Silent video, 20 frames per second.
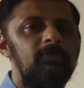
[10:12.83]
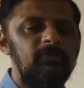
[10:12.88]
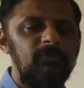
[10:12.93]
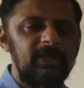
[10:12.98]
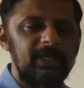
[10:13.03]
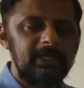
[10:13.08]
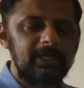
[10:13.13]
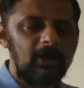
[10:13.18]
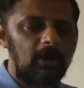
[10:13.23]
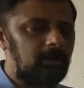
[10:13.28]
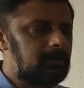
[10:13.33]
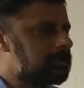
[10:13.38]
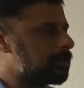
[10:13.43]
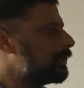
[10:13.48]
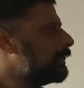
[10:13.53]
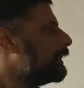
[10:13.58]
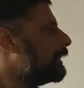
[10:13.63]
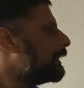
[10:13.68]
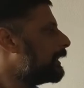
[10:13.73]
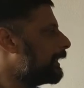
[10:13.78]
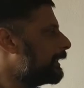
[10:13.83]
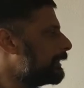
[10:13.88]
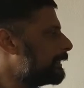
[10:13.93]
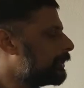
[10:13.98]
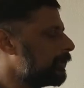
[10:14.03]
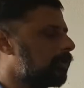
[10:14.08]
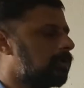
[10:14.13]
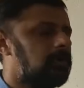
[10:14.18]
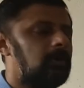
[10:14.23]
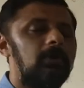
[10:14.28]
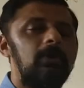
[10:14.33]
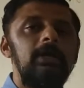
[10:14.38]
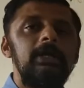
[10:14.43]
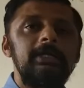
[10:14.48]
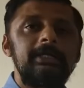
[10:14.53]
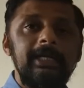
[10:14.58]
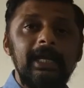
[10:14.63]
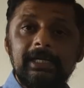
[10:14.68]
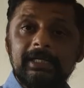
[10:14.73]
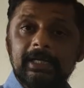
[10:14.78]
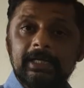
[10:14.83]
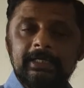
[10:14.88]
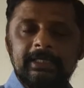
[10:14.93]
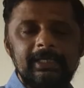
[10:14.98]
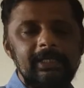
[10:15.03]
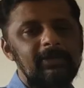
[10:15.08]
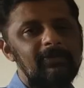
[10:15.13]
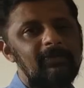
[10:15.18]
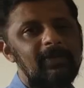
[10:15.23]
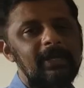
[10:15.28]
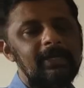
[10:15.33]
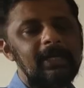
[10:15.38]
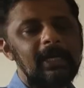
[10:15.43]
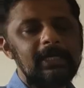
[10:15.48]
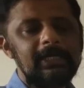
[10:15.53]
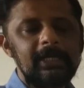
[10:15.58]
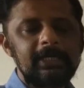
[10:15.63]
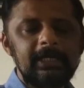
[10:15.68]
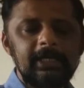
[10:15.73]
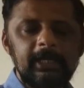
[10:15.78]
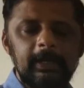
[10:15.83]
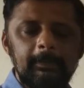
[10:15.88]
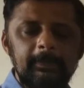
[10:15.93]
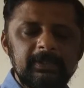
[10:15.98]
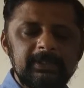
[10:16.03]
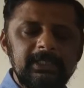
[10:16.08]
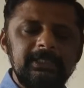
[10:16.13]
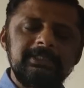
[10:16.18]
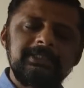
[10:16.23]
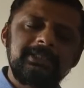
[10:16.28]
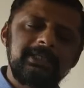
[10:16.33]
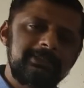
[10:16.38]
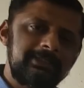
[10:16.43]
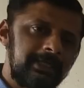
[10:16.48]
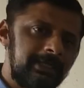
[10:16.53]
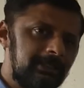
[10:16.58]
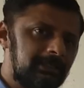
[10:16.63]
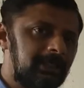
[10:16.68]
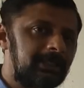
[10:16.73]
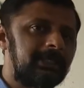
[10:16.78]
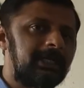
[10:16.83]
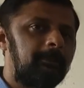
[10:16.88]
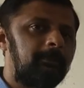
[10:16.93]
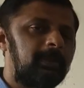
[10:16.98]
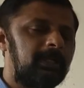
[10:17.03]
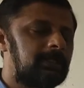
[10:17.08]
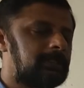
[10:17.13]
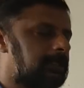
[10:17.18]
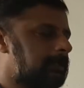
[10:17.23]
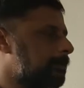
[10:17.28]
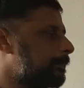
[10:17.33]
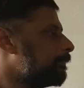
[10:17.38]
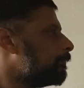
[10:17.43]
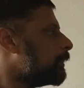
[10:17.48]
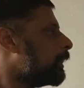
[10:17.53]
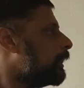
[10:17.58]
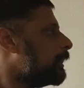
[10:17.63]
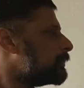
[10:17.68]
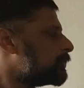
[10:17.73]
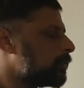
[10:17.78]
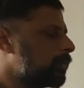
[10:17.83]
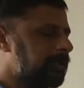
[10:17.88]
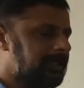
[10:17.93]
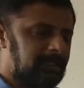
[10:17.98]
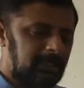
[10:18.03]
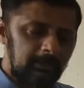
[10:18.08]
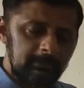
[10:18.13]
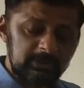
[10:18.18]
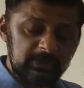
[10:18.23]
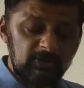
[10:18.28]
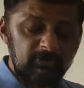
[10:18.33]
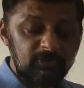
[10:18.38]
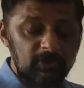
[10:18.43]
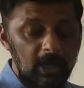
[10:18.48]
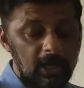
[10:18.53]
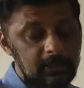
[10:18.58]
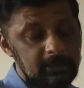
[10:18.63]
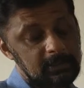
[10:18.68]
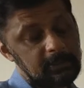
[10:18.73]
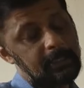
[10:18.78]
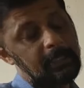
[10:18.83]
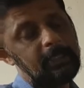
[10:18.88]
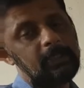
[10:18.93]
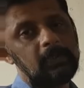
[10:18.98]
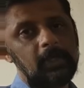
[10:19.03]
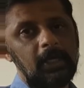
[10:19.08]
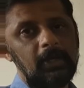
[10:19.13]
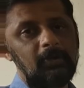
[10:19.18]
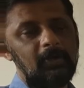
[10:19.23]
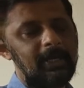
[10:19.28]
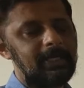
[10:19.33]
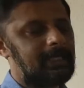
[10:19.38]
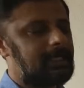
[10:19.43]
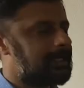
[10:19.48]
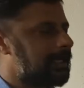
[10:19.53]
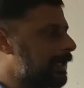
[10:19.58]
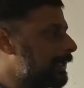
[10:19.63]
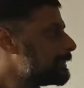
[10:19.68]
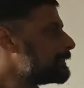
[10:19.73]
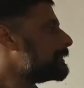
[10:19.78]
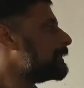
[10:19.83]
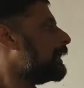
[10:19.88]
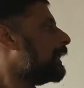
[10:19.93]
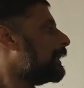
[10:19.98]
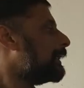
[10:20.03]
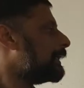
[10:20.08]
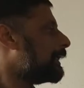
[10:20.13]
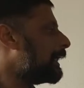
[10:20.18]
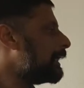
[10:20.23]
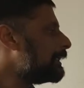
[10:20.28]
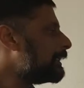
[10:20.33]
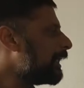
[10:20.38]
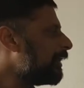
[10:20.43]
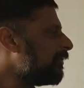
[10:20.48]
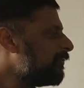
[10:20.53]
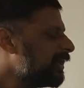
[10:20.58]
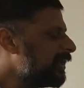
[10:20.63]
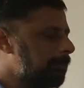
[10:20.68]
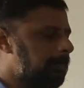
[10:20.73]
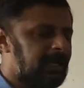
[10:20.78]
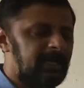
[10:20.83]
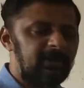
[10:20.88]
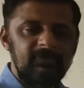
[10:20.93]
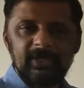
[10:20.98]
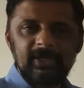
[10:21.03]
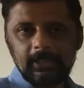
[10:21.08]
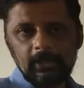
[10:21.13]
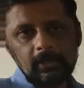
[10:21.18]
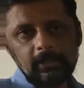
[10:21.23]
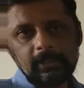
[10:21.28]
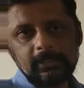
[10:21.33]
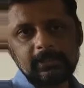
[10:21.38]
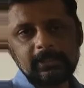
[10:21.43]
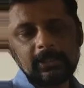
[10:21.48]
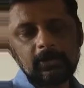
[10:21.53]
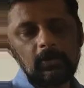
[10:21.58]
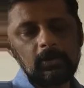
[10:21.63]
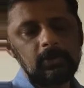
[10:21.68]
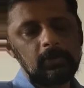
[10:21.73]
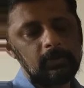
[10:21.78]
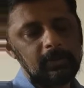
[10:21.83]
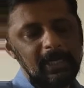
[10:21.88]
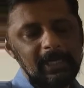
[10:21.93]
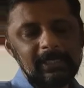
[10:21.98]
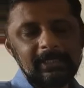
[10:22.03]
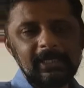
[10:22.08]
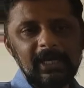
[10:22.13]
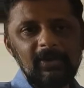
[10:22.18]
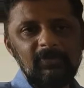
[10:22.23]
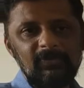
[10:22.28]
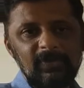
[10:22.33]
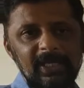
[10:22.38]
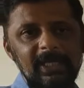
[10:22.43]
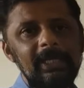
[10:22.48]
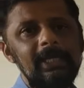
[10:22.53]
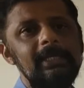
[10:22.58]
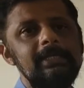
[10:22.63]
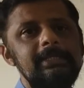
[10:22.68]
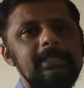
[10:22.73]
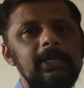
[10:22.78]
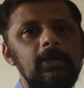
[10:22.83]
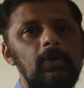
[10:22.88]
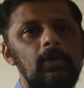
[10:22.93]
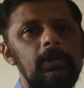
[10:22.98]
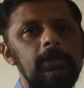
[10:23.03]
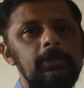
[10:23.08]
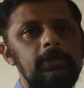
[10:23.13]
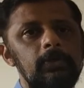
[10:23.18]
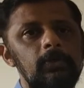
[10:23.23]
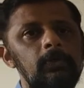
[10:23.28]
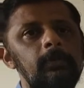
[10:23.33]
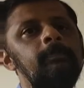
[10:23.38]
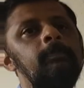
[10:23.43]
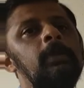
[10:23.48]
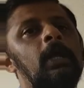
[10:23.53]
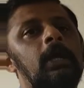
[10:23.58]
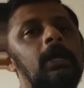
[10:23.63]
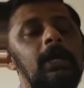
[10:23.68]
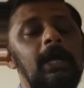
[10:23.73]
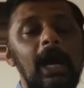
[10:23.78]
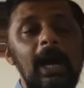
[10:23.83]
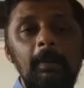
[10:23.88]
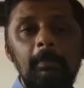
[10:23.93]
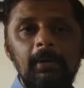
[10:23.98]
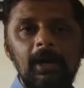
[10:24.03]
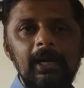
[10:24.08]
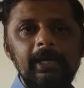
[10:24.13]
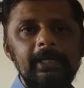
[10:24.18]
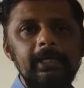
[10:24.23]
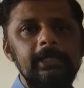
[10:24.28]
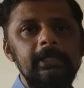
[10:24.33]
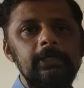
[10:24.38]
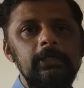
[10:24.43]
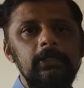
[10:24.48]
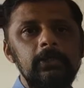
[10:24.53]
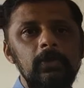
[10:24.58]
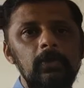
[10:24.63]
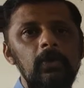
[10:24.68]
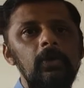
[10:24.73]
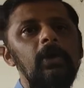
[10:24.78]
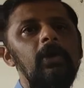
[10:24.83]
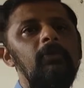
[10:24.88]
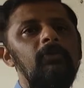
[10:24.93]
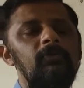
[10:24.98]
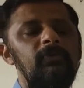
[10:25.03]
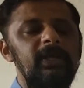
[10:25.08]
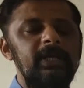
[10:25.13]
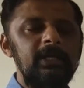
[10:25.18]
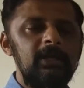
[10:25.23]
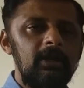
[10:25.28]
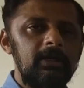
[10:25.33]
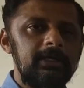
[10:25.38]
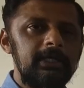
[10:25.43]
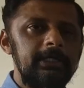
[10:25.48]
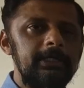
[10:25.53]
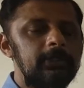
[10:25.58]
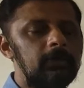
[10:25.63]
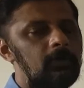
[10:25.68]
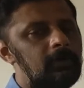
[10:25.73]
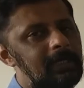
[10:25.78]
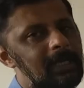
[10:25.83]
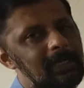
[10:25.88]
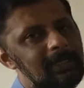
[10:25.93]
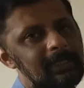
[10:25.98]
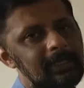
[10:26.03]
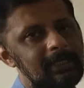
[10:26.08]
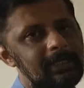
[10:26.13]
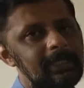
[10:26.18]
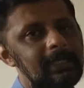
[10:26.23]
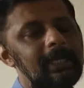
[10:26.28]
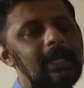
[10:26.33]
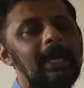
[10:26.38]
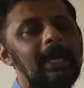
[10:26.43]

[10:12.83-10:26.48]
V naught into delta T, where delta T represents the change in temperature. So in terms of constant, you can write it as delta V by V naught is equal to delta V is equal to gamma into V naught into delta T.